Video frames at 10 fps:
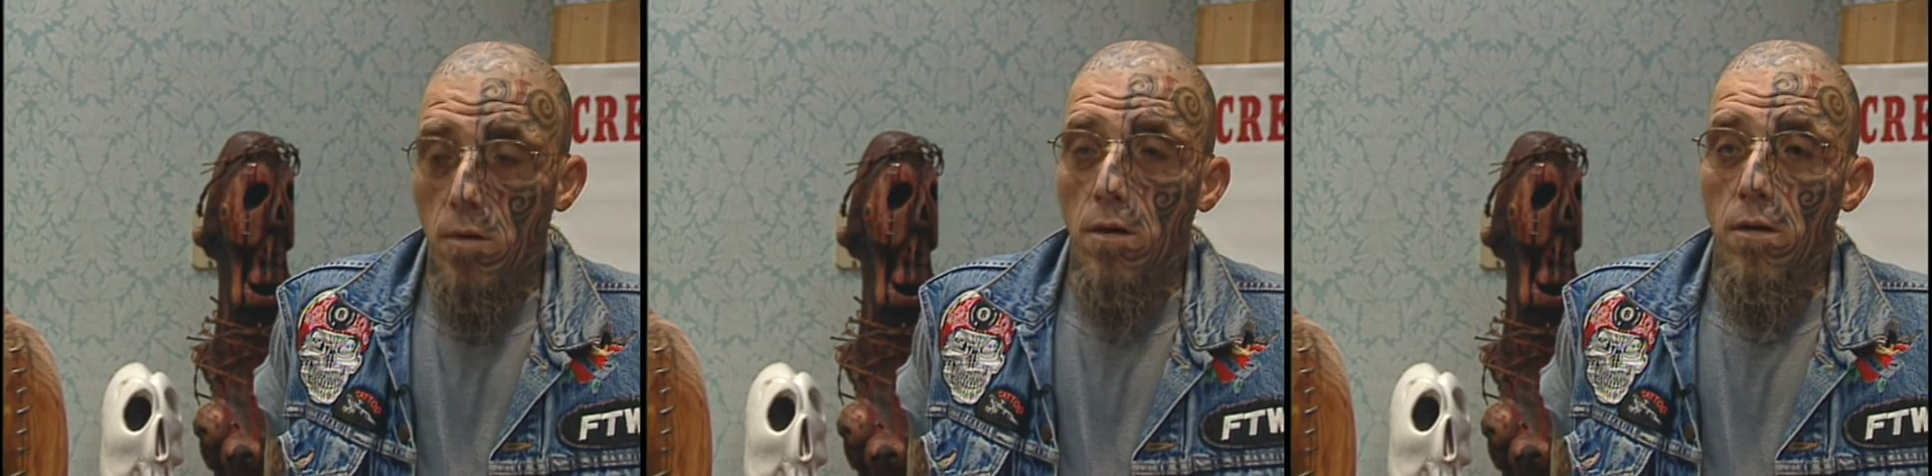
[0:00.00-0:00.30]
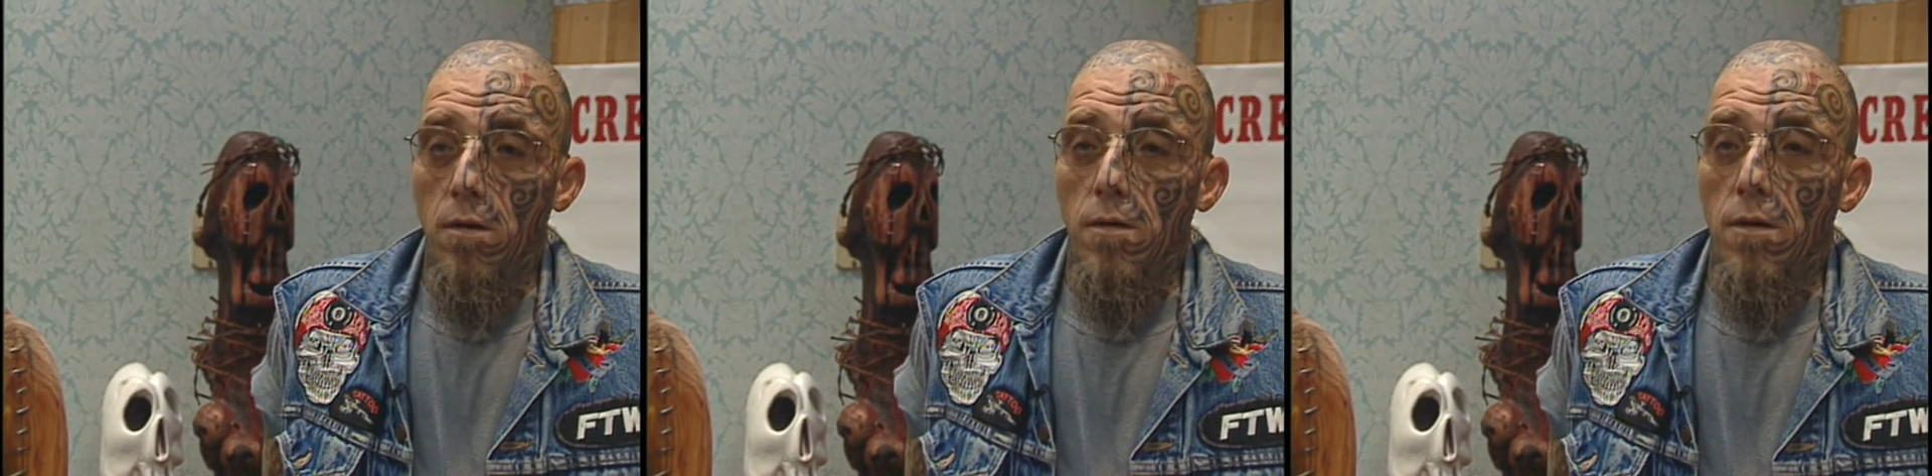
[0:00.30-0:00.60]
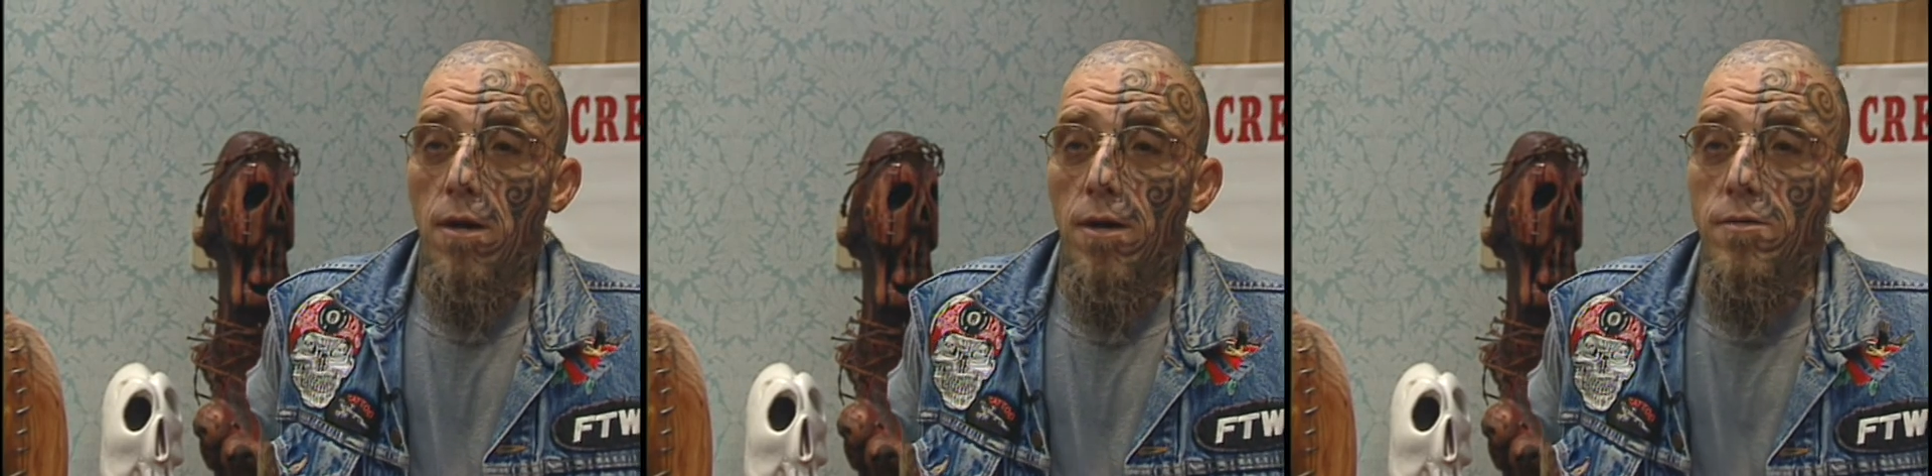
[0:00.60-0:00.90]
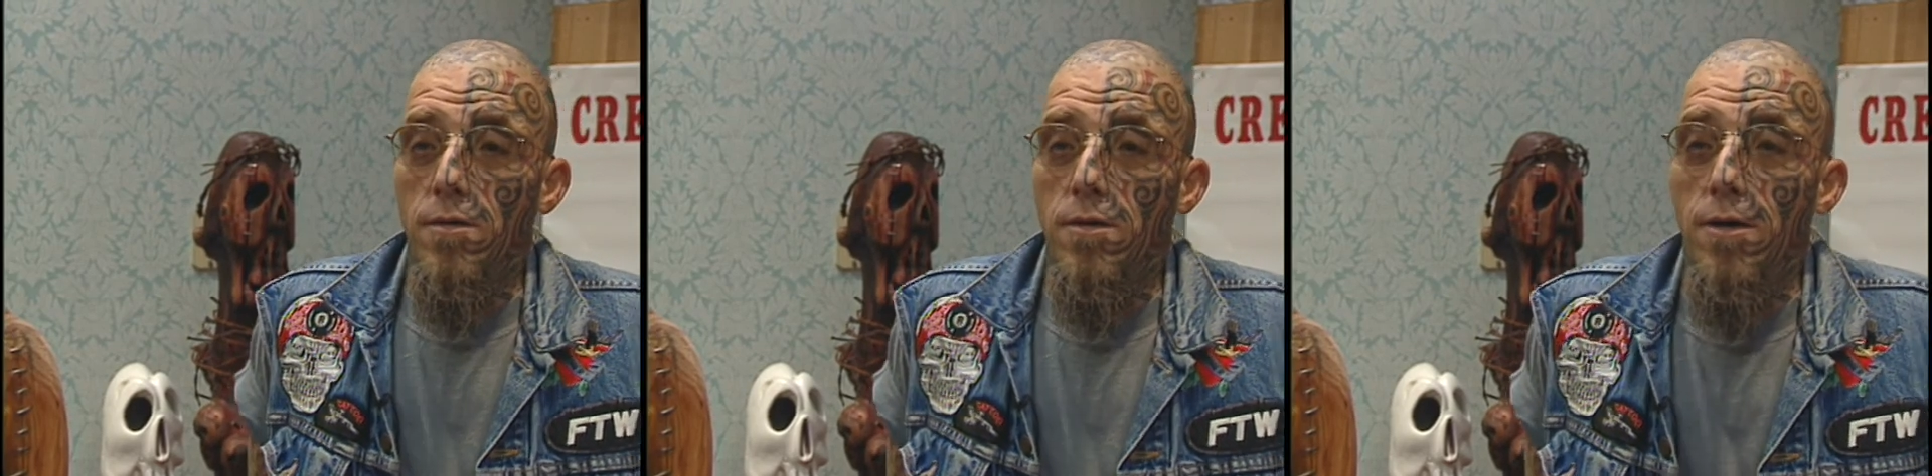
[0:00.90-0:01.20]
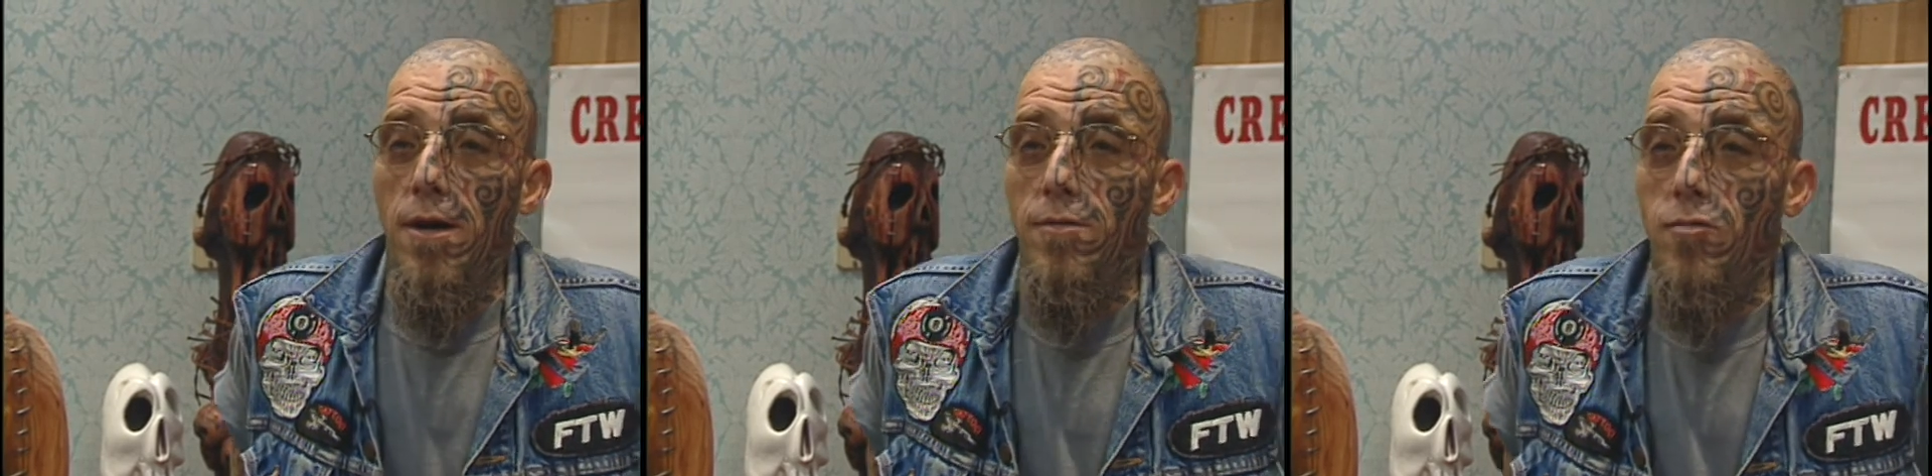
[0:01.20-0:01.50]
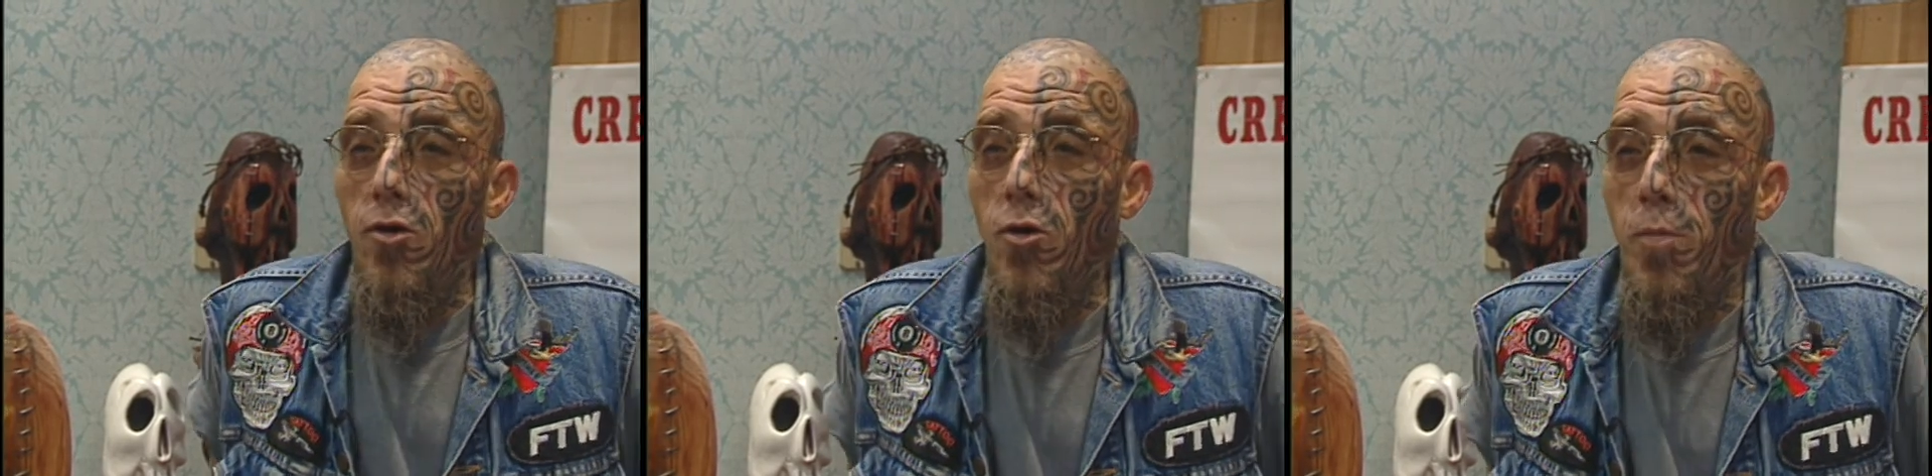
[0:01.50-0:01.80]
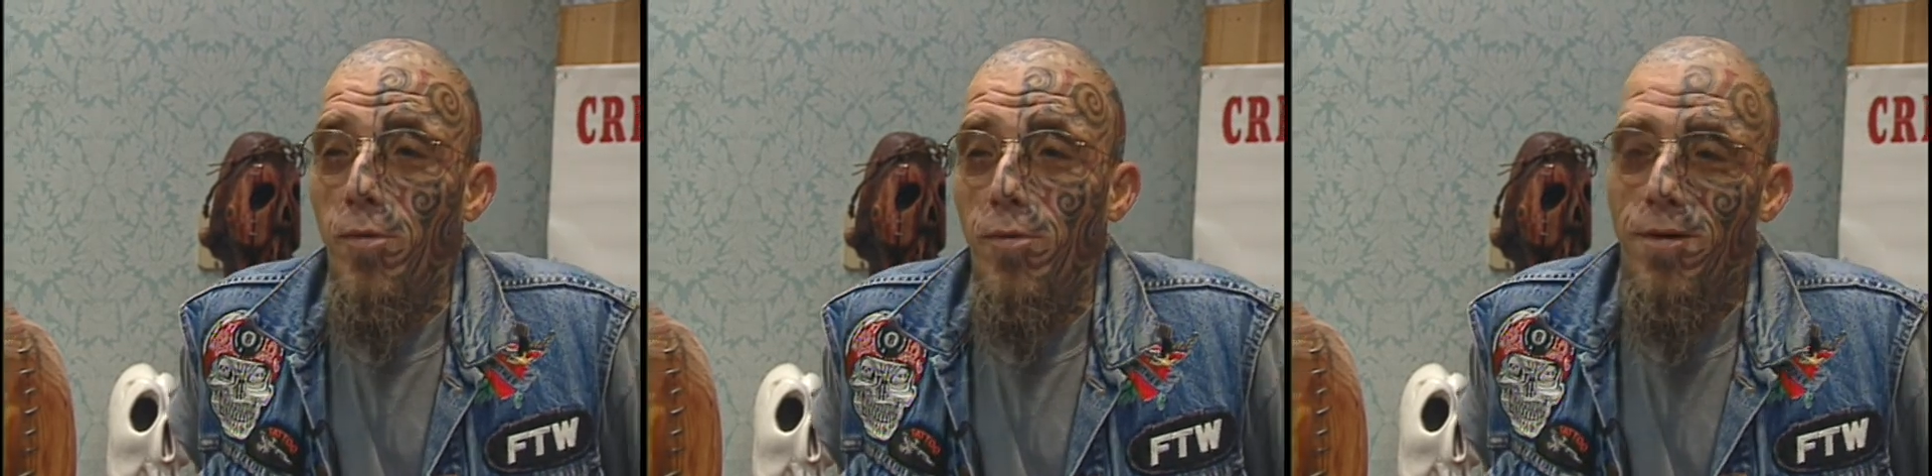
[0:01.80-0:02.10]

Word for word: Uh, I got sober.